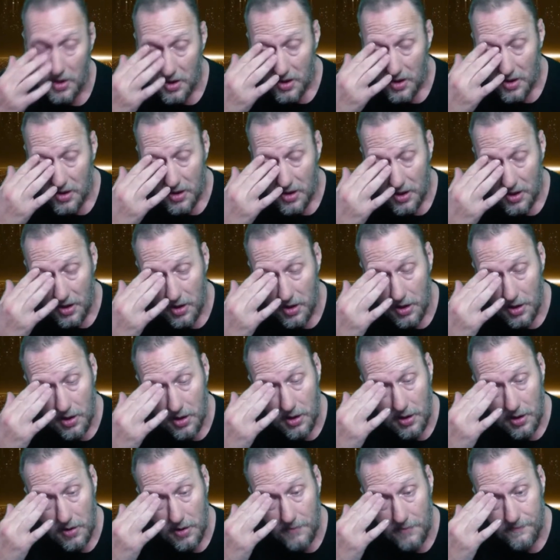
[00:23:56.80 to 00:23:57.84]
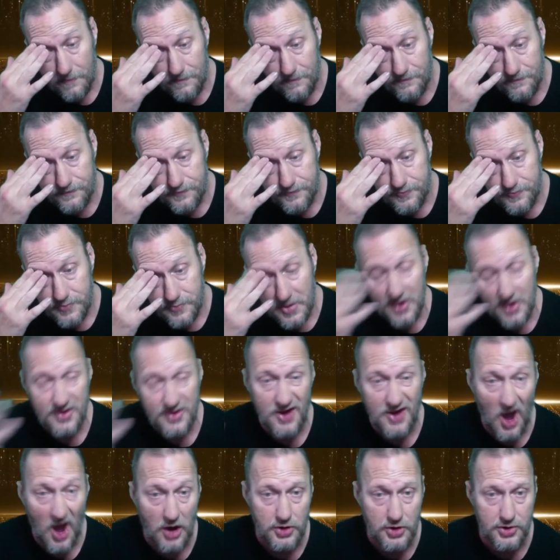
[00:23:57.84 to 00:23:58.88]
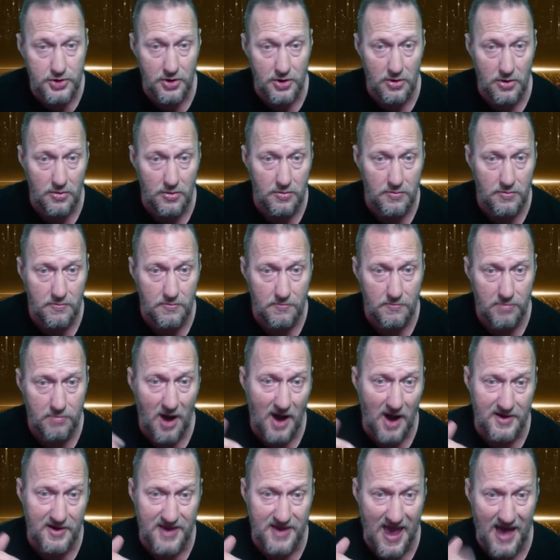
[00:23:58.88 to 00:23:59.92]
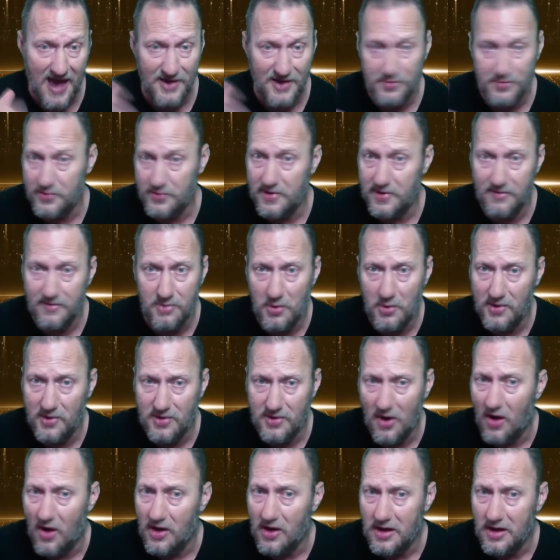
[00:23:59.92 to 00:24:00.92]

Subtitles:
talk show, podcast, whatever you want to call it.